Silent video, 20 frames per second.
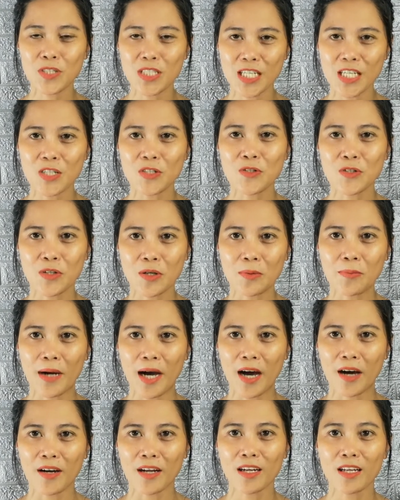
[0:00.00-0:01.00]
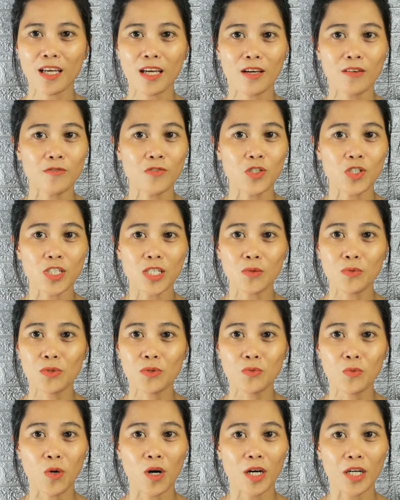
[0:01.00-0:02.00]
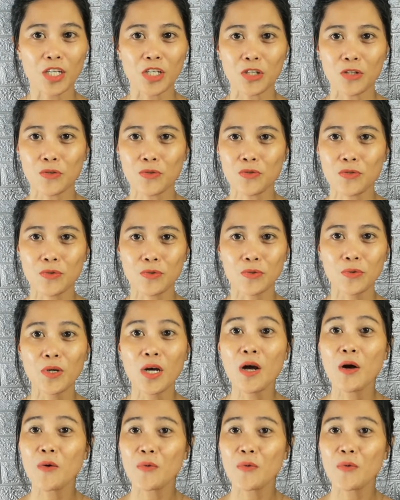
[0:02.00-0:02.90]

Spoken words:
teacher about it if she would want you to